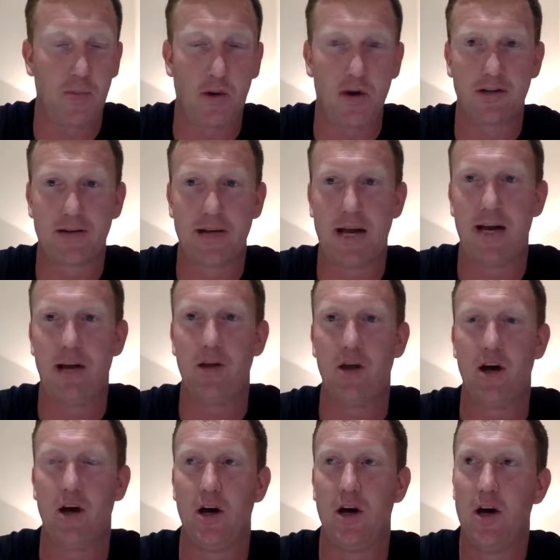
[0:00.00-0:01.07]
by saying
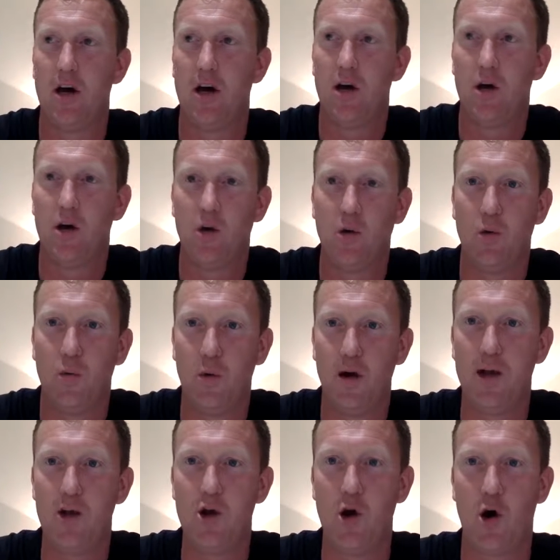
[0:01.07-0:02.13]
that
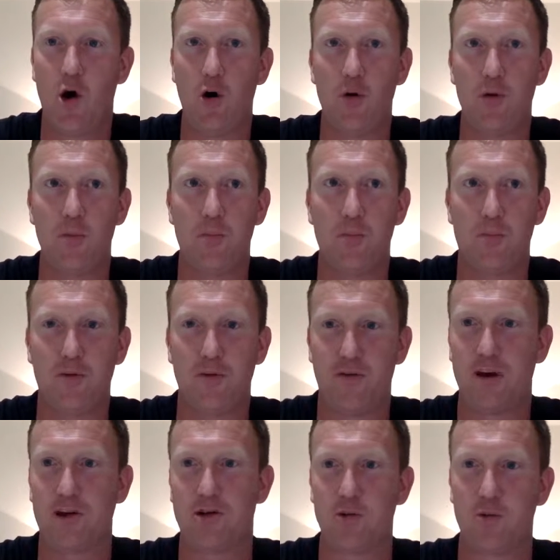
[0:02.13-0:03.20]
we're not
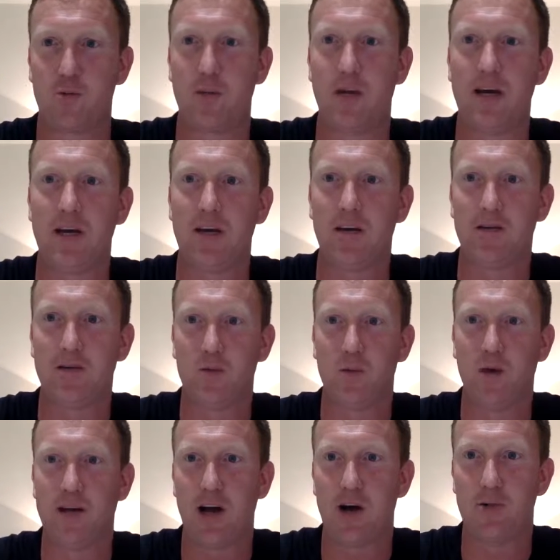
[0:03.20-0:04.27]
professional speakers.
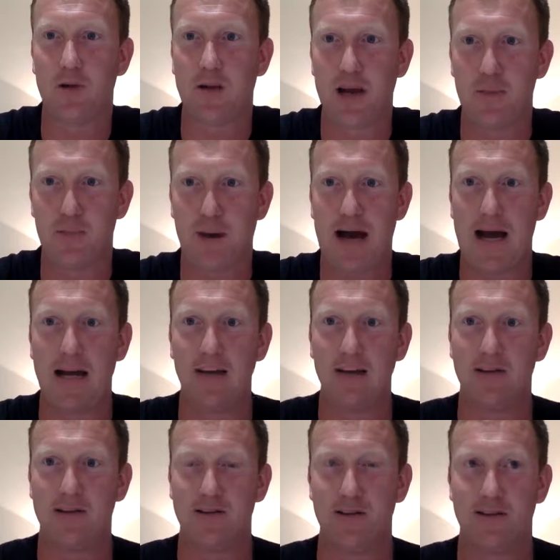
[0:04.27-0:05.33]
We don't get paid
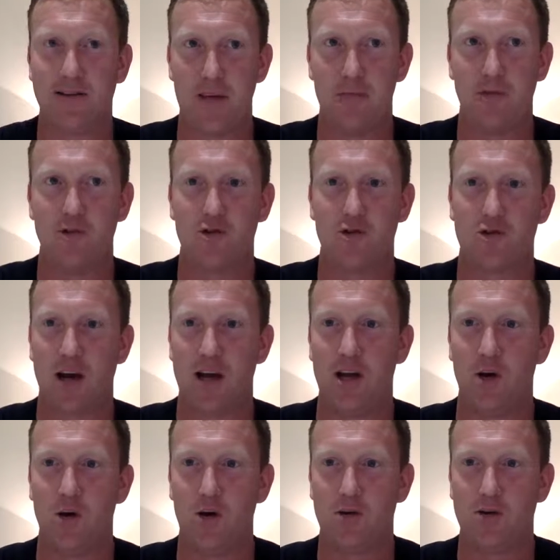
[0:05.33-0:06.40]
to demonstrate
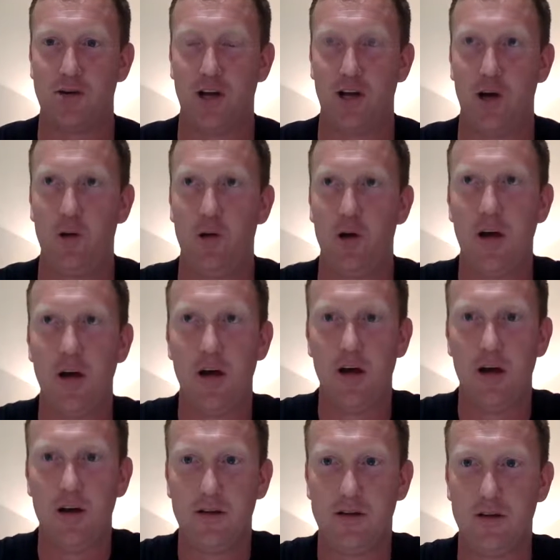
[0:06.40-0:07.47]
or to
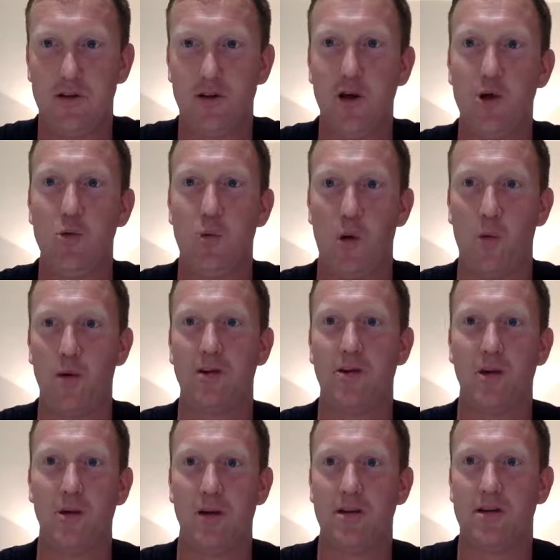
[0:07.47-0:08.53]
do what we're
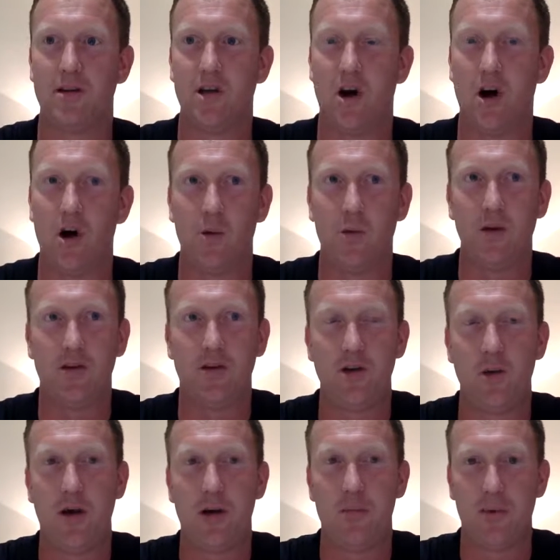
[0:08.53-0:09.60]
doing tonight. We
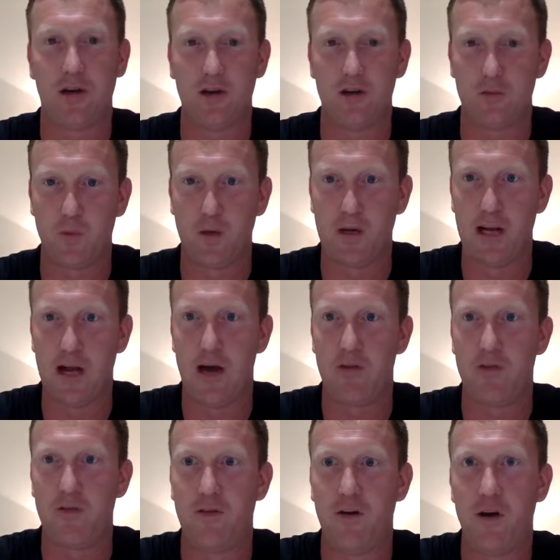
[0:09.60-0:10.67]
do it because we
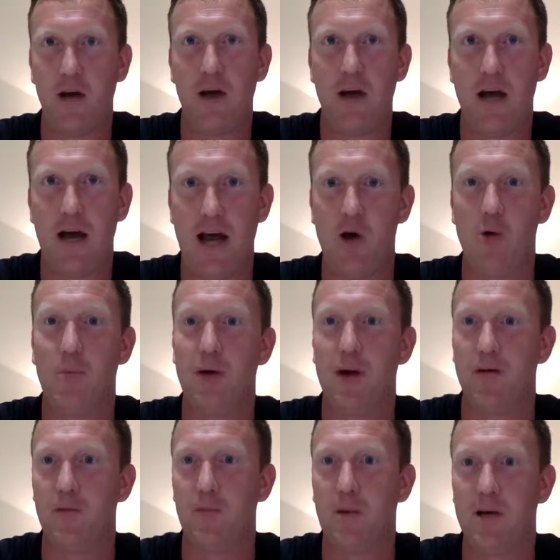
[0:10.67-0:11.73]
love helping
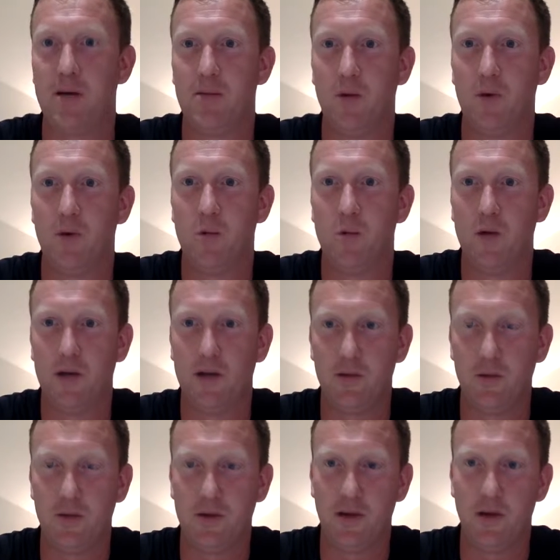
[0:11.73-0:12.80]
other people.
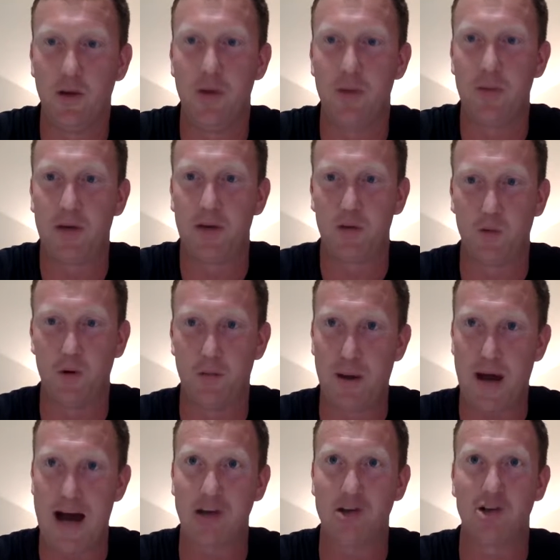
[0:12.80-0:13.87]
We do it because we're
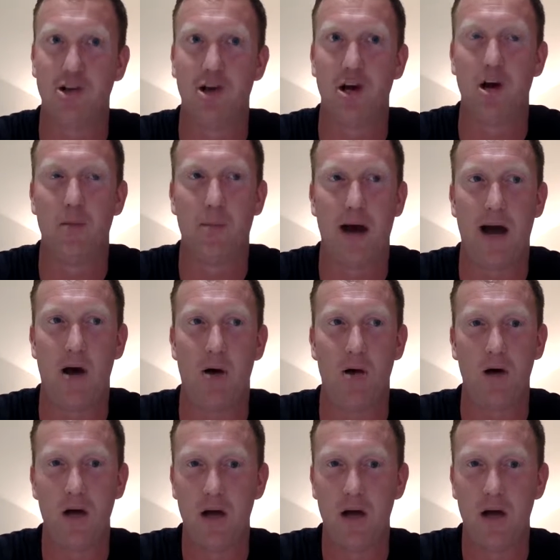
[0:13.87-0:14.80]
passionate about